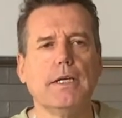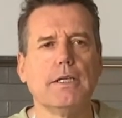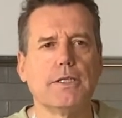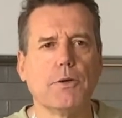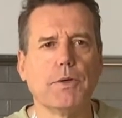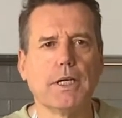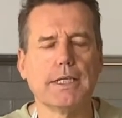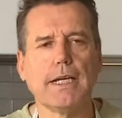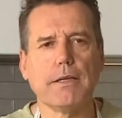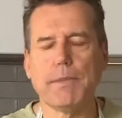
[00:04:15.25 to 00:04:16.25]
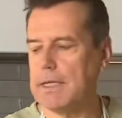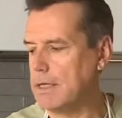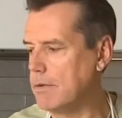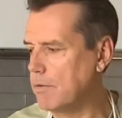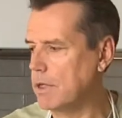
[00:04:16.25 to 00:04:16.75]
So we're going to take the
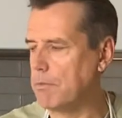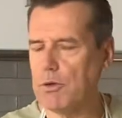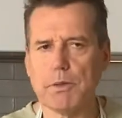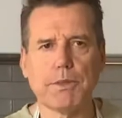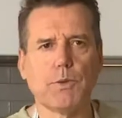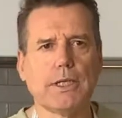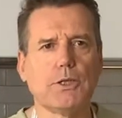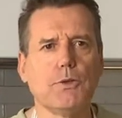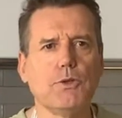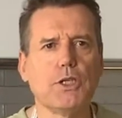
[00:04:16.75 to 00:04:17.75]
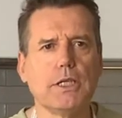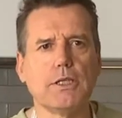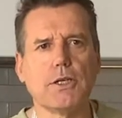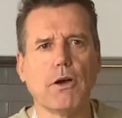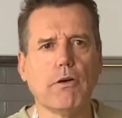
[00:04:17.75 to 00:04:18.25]
butter, we're going to put it between 2
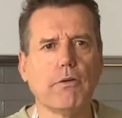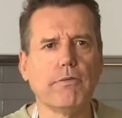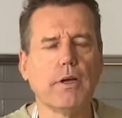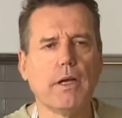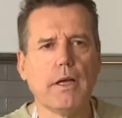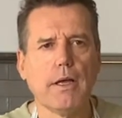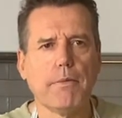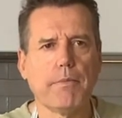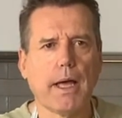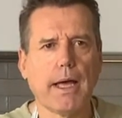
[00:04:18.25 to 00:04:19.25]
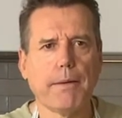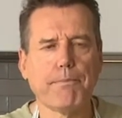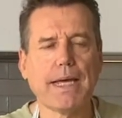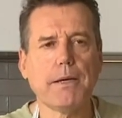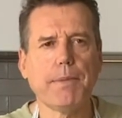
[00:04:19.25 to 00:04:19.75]
sheets of
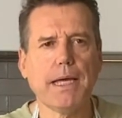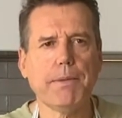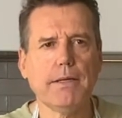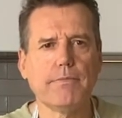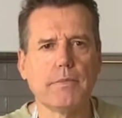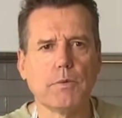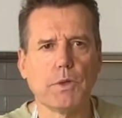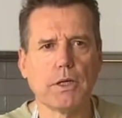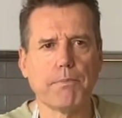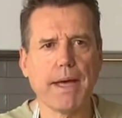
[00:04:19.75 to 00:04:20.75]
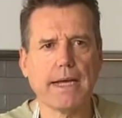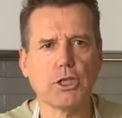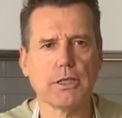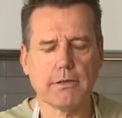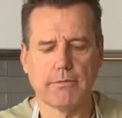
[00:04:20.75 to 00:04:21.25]
baking paper, we're going to bash
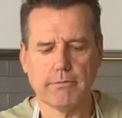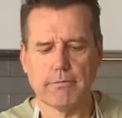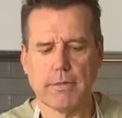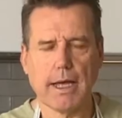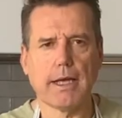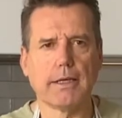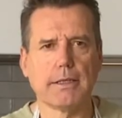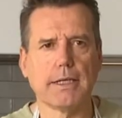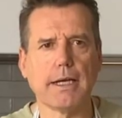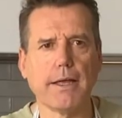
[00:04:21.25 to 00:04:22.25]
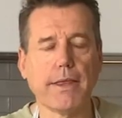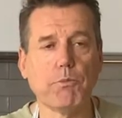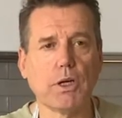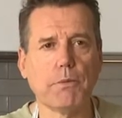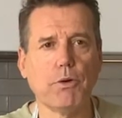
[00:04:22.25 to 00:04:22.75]
it, and then
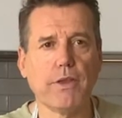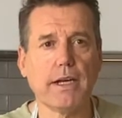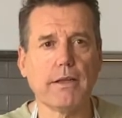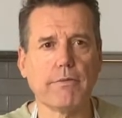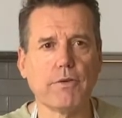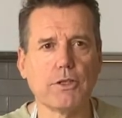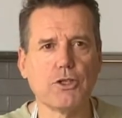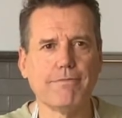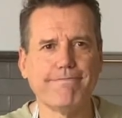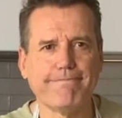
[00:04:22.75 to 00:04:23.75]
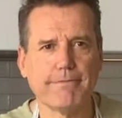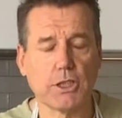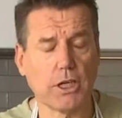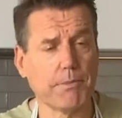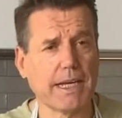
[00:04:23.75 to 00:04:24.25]
we're going to put that in the fridge. It's
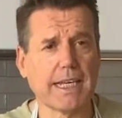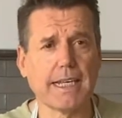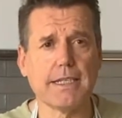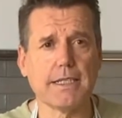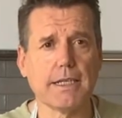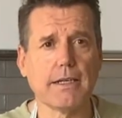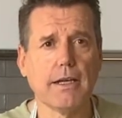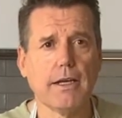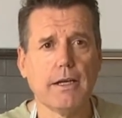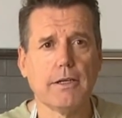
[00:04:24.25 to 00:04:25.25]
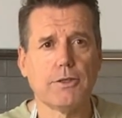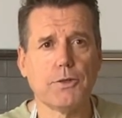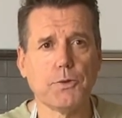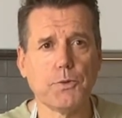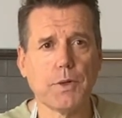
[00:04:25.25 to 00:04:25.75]
going to make it easier
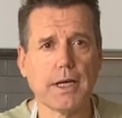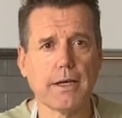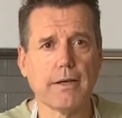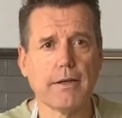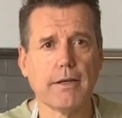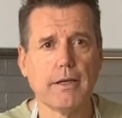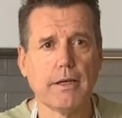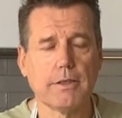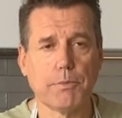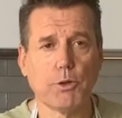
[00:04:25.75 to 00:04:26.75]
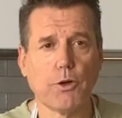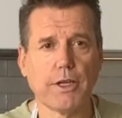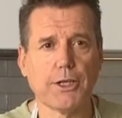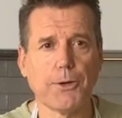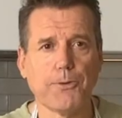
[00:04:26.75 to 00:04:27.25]
to put on the
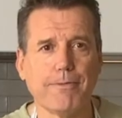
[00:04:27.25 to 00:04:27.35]
dough.